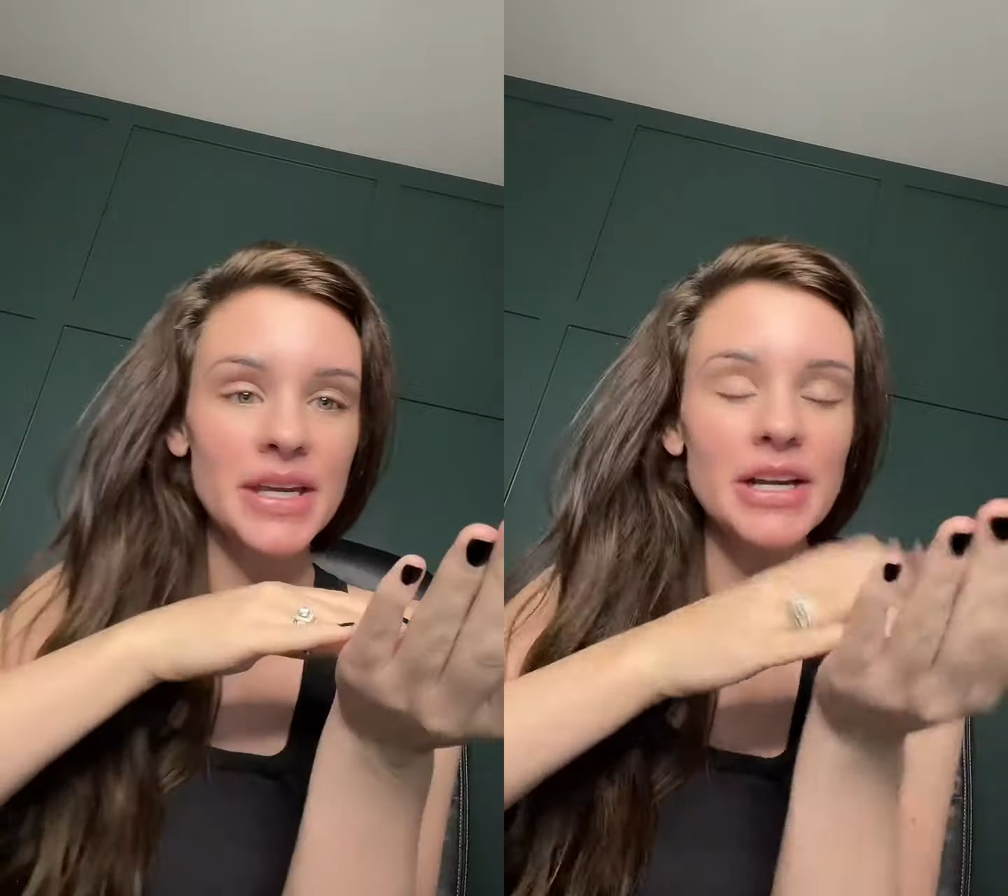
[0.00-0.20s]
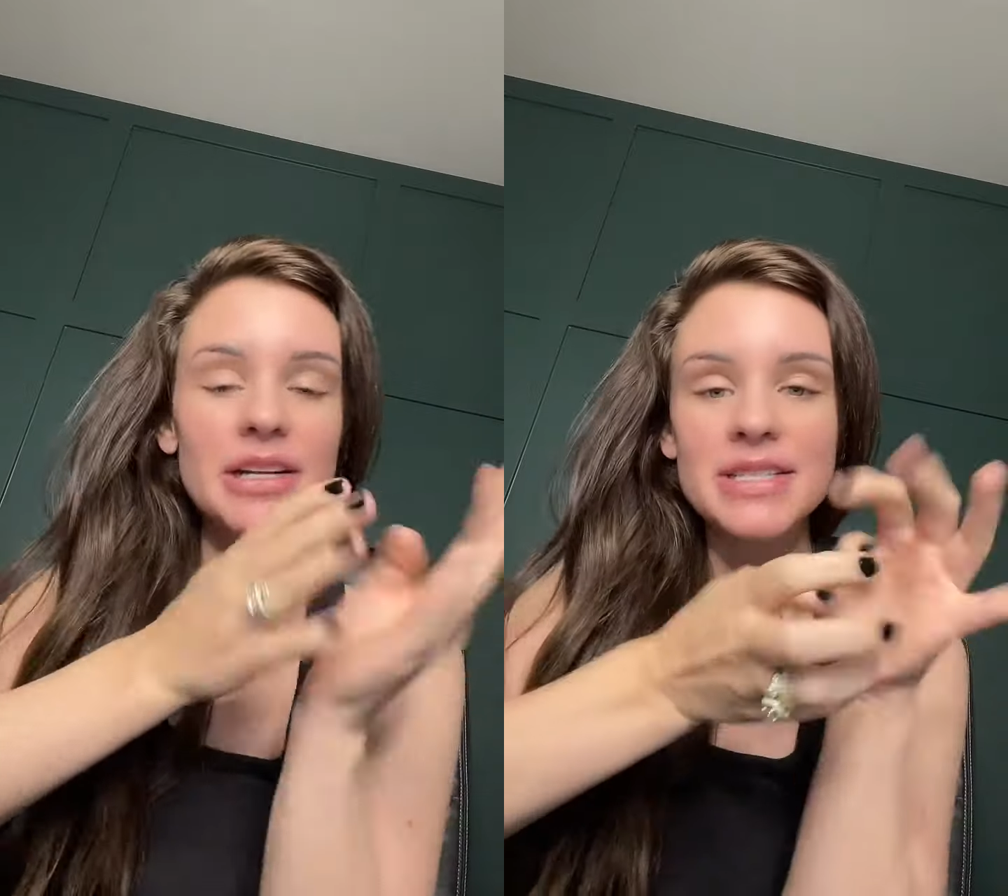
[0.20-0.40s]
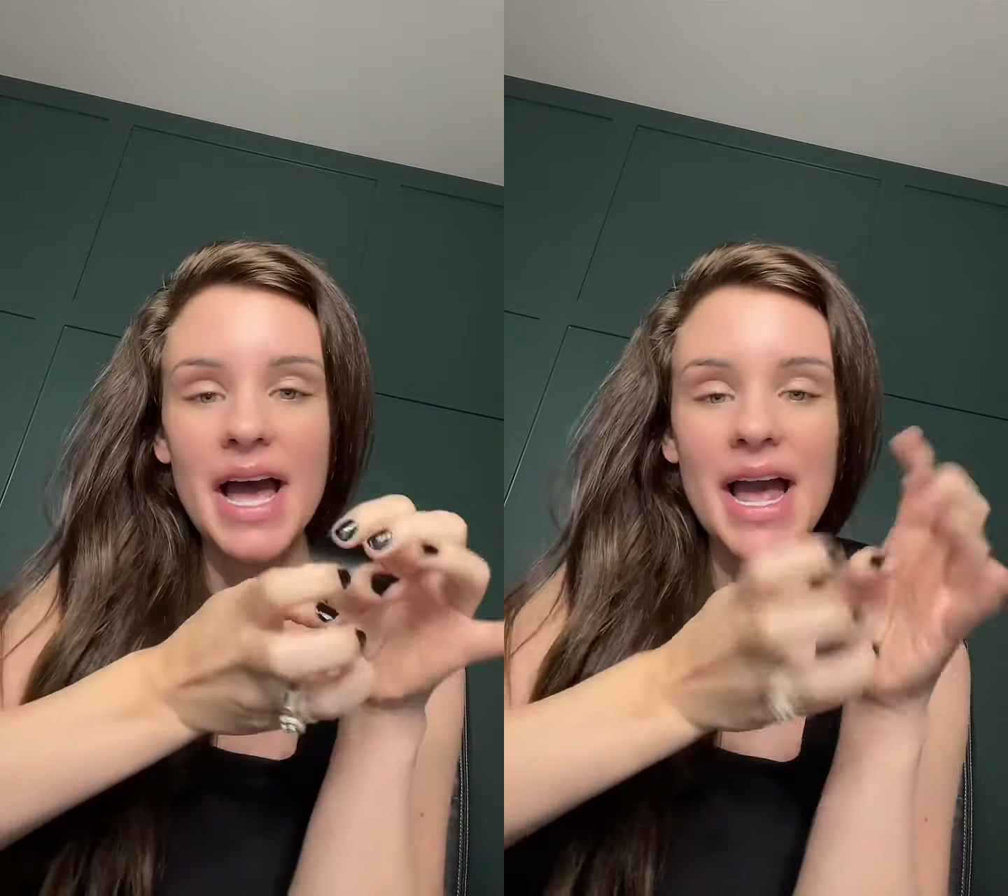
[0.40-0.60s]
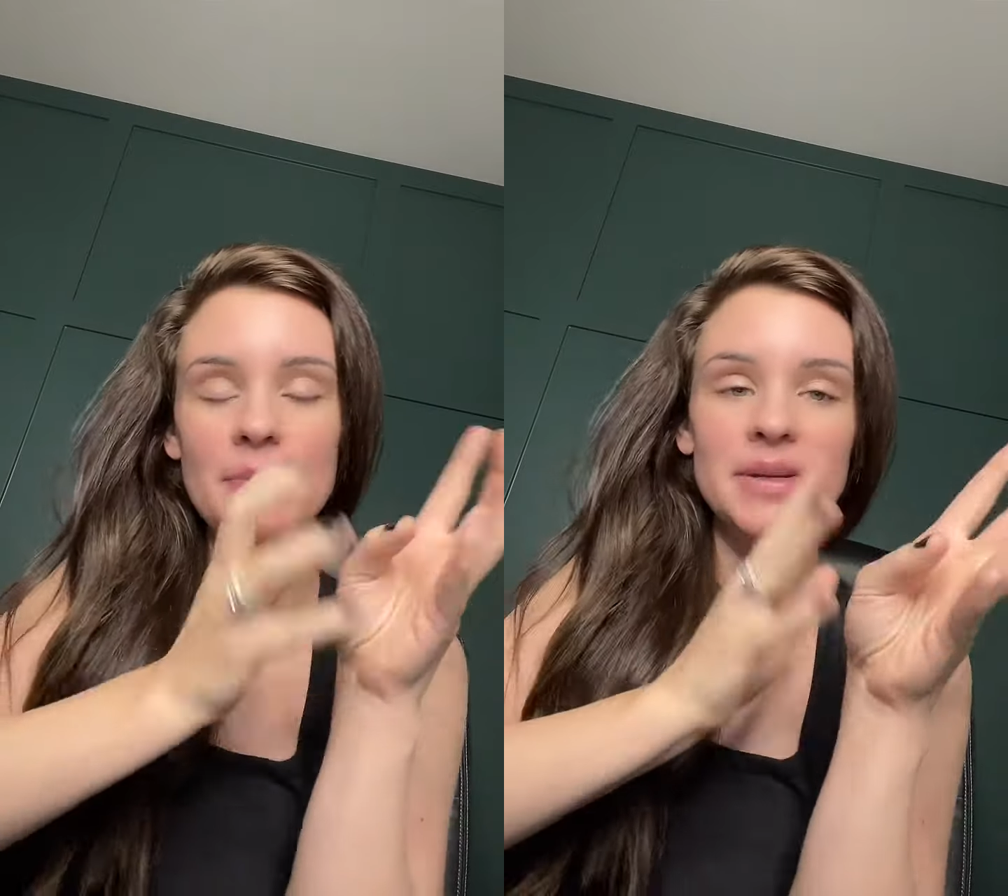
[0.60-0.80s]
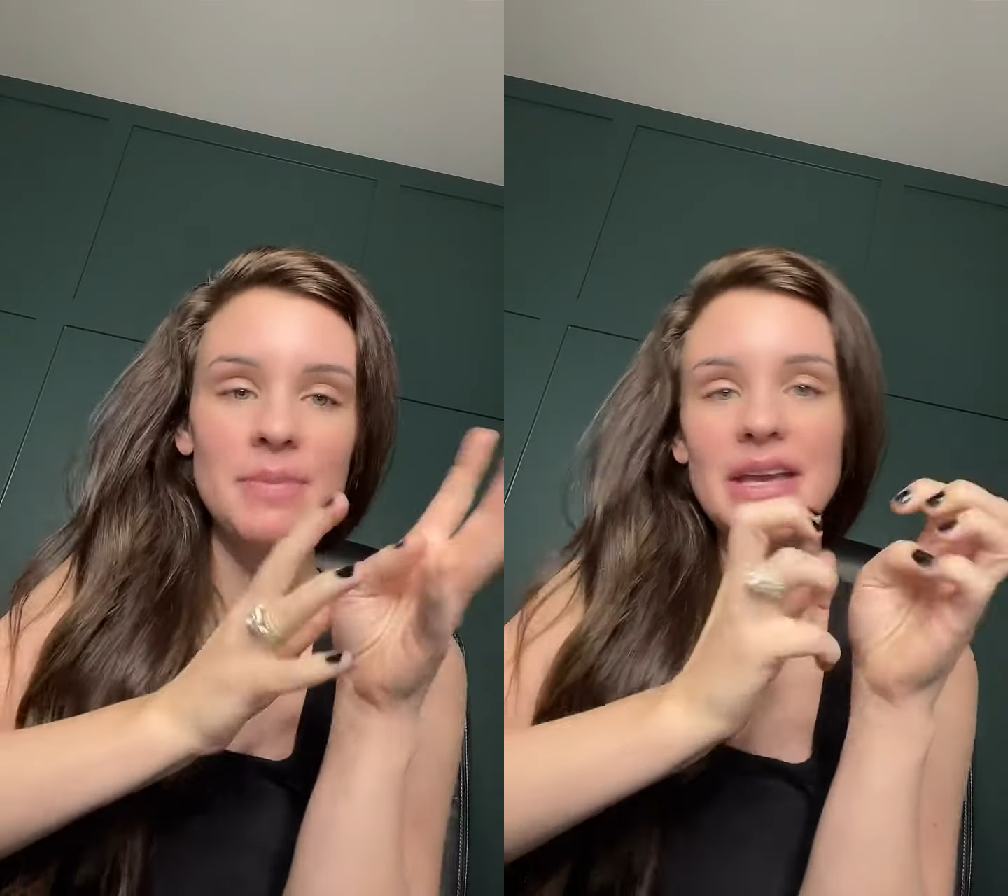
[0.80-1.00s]
Go here and
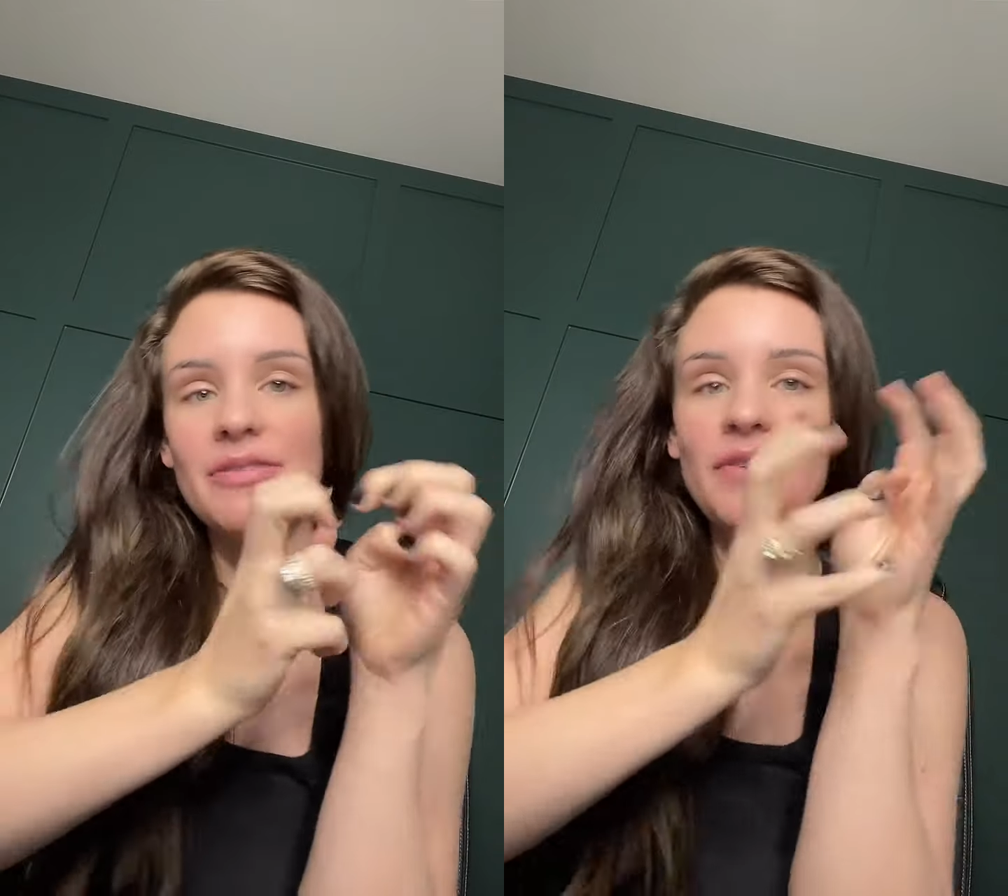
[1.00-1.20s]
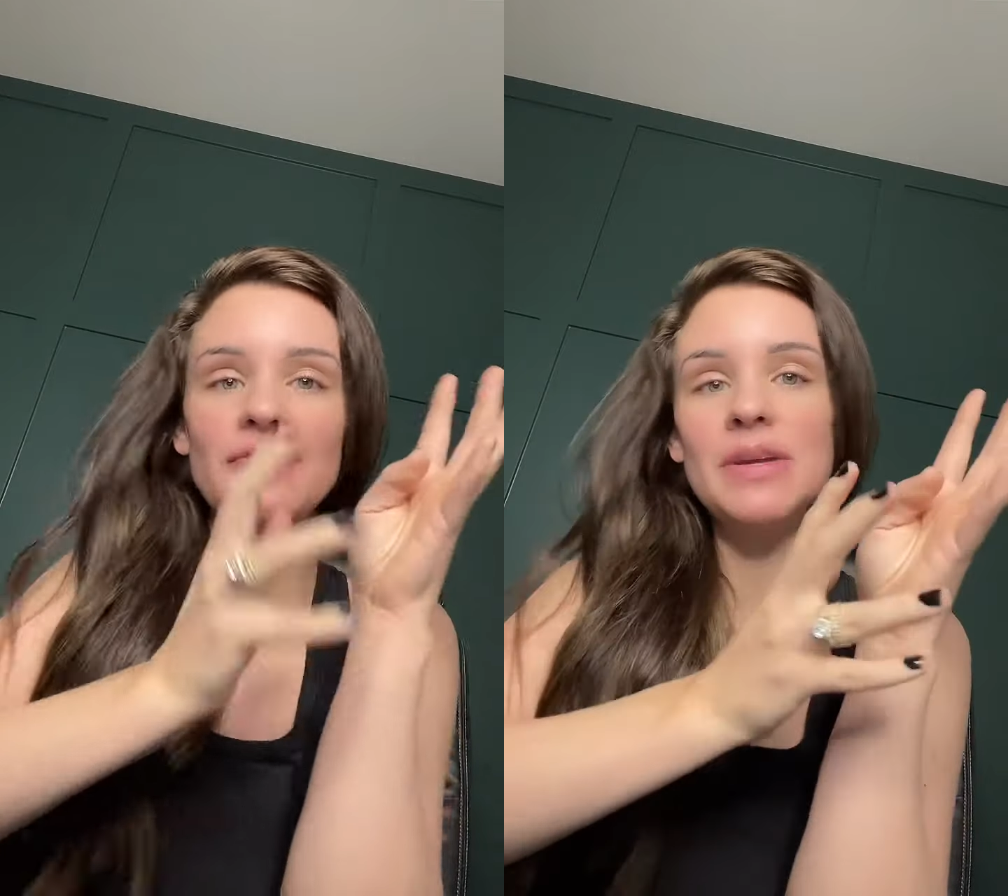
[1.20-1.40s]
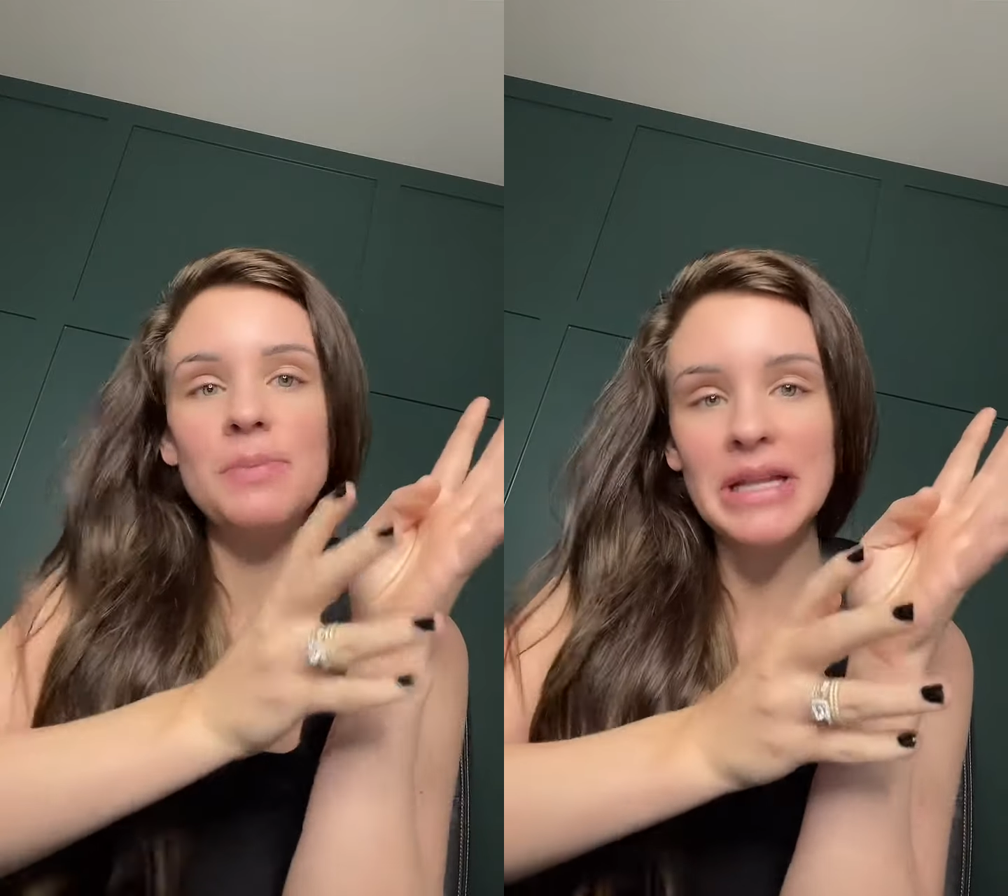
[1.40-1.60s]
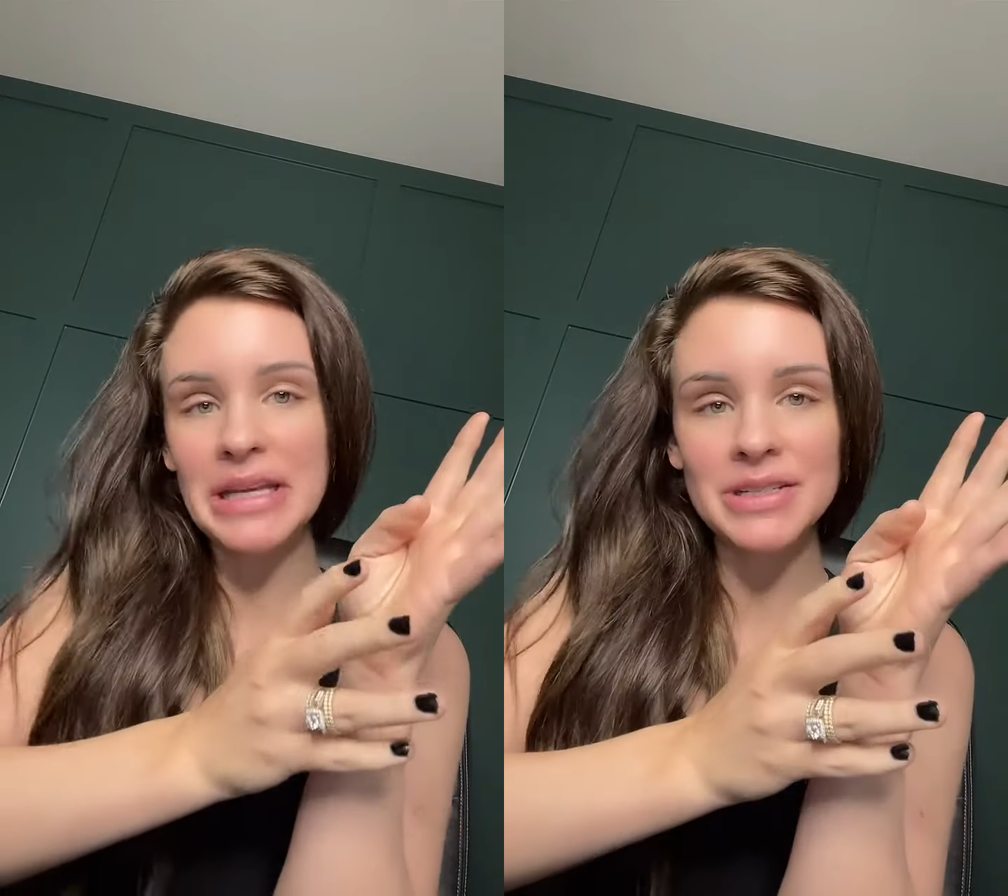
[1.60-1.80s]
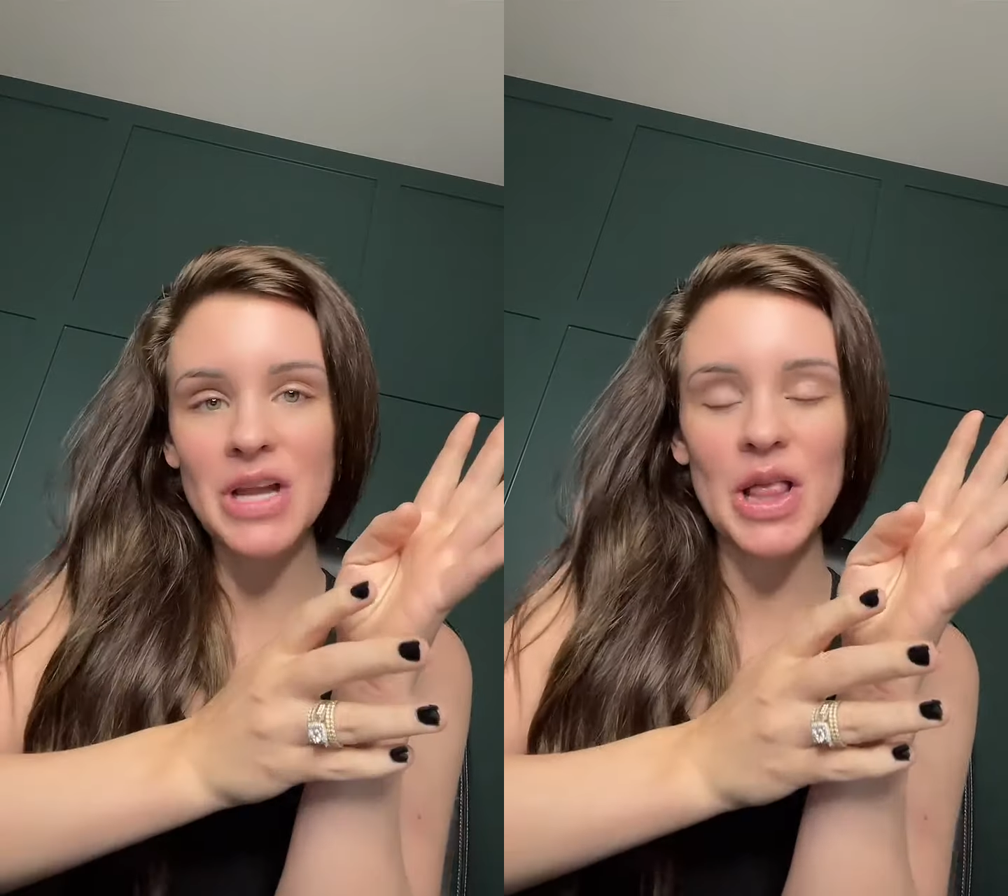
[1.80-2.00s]
type and make $50
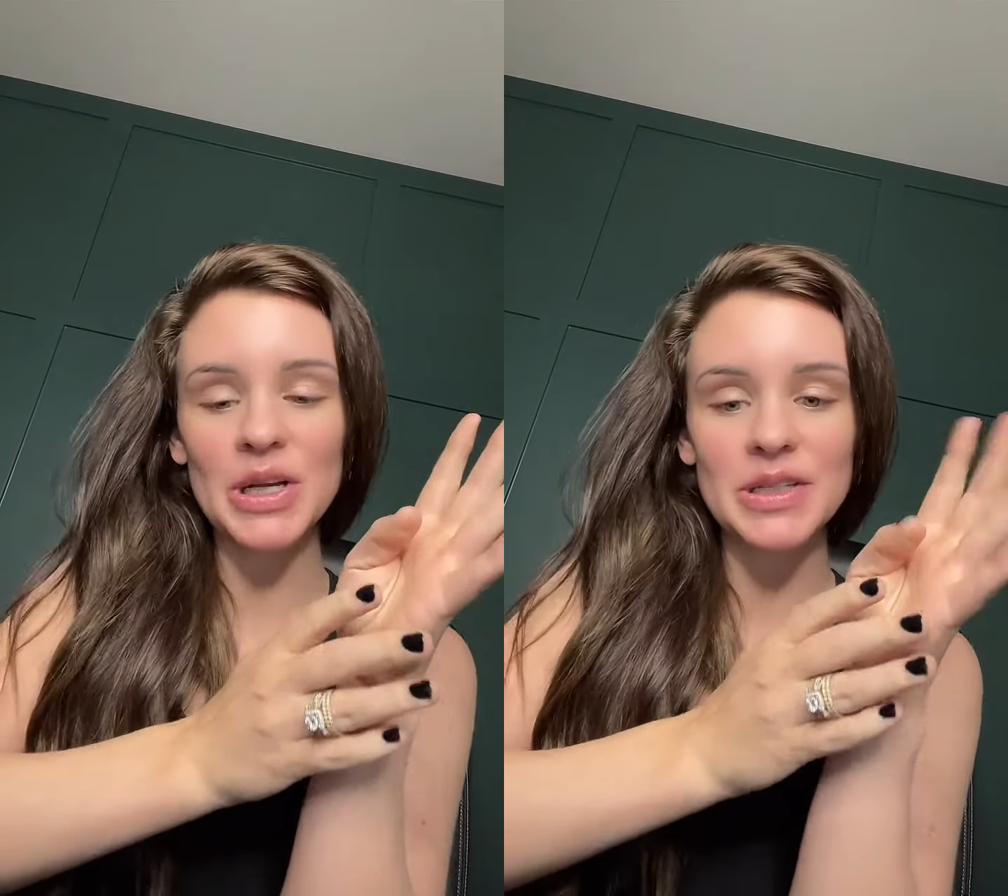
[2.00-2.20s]
billion